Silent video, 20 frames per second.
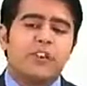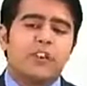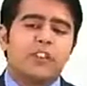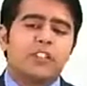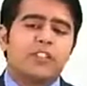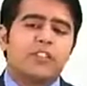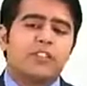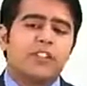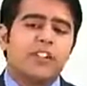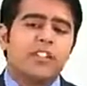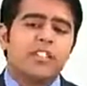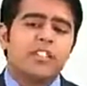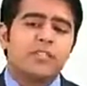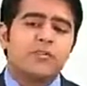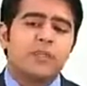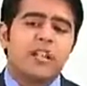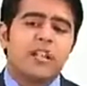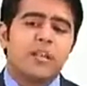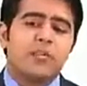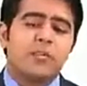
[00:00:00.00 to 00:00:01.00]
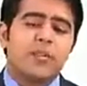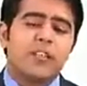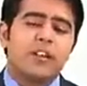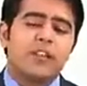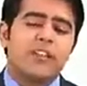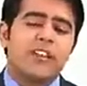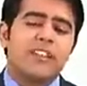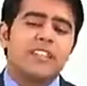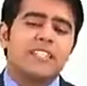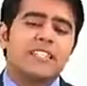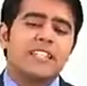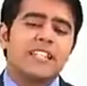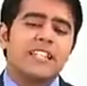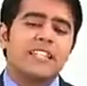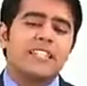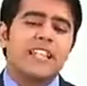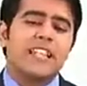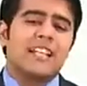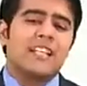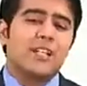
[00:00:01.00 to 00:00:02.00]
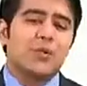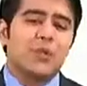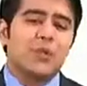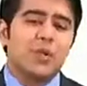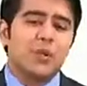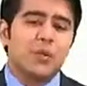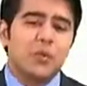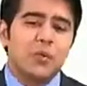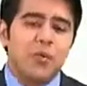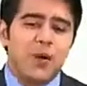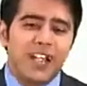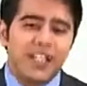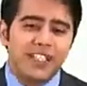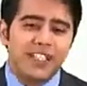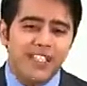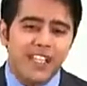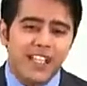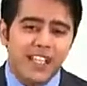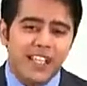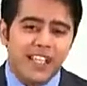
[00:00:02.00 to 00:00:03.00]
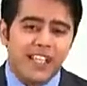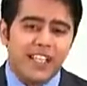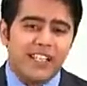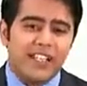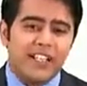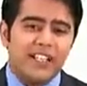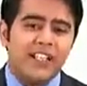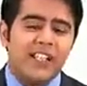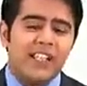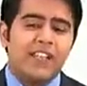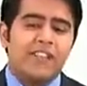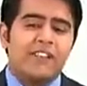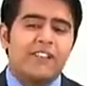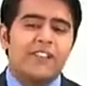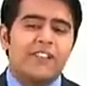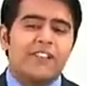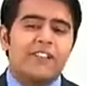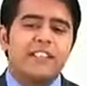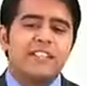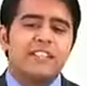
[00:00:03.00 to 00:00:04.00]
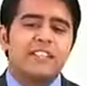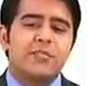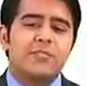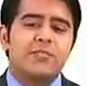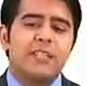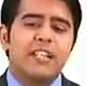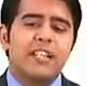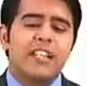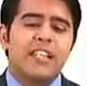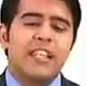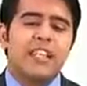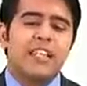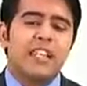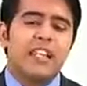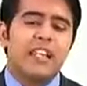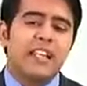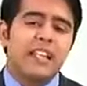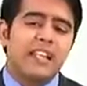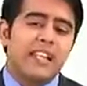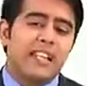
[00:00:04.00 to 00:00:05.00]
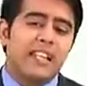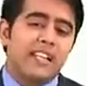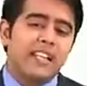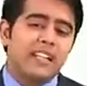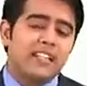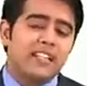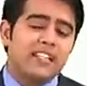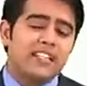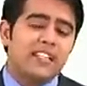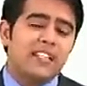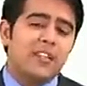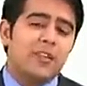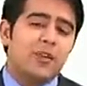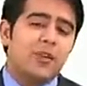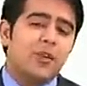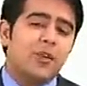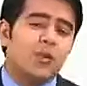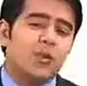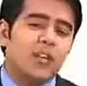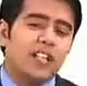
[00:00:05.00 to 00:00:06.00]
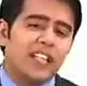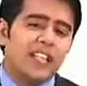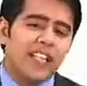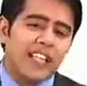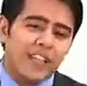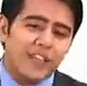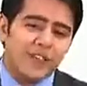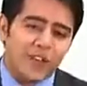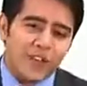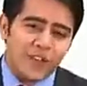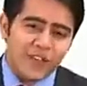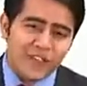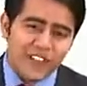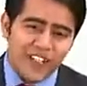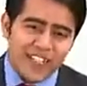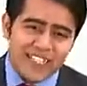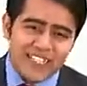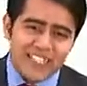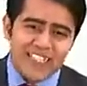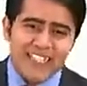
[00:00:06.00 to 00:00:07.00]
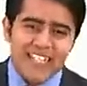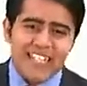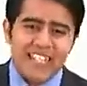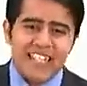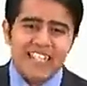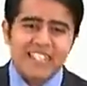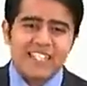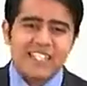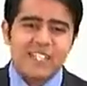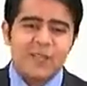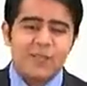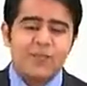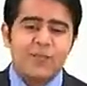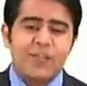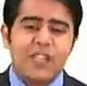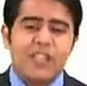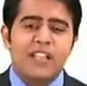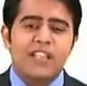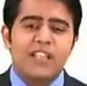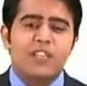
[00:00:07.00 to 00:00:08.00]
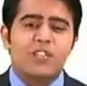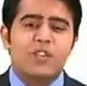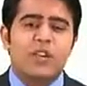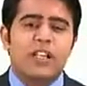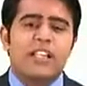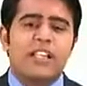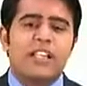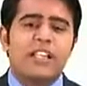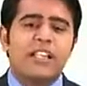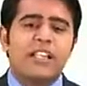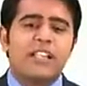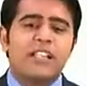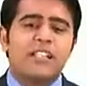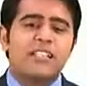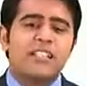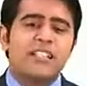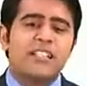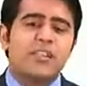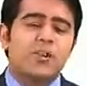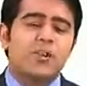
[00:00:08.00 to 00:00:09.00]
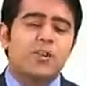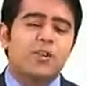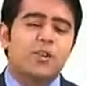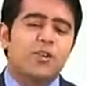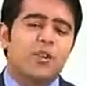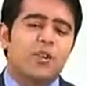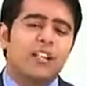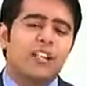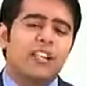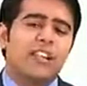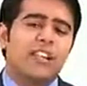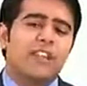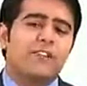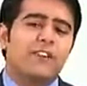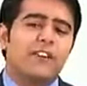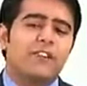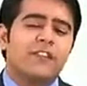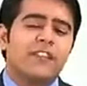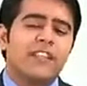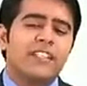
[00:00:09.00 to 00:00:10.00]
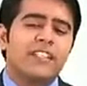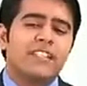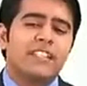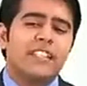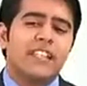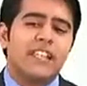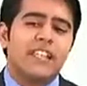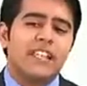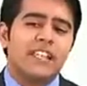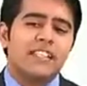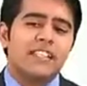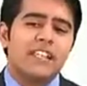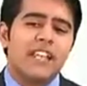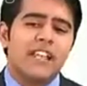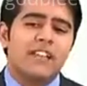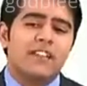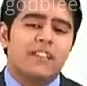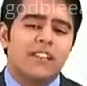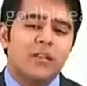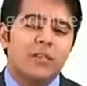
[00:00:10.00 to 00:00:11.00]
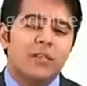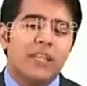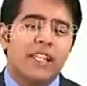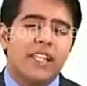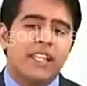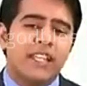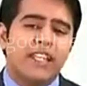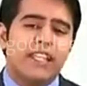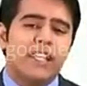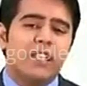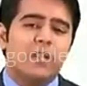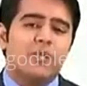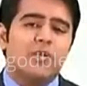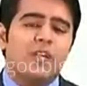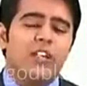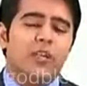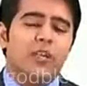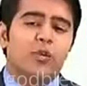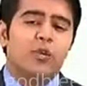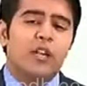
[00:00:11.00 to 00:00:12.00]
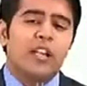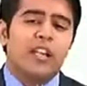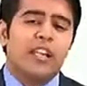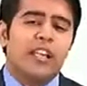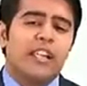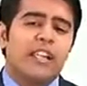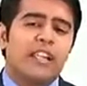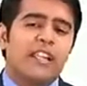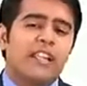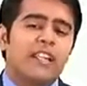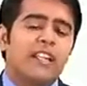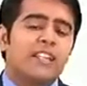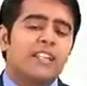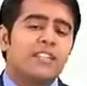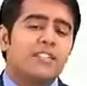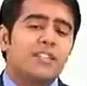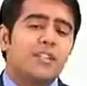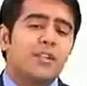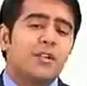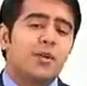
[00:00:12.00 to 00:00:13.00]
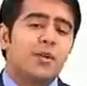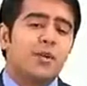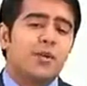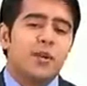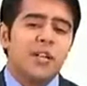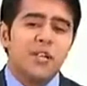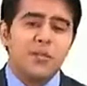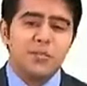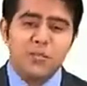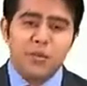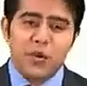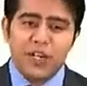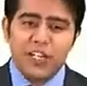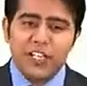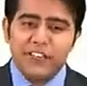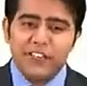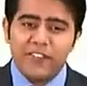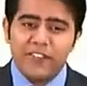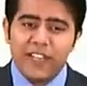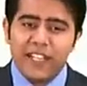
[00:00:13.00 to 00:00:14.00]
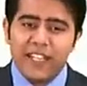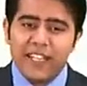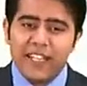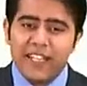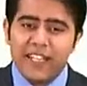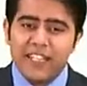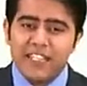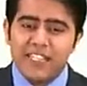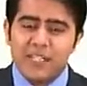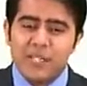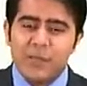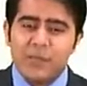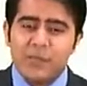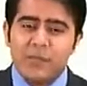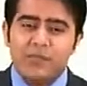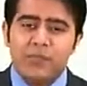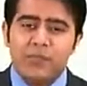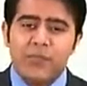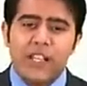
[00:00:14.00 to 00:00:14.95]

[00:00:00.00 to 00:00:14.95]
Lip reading: For the first part, p of x less than equal to 1, here we will simply take integral 0 to 1 f of x dx. So integral 0 to 1 f of x dx will be equal to integral 0 to 1 0.5x.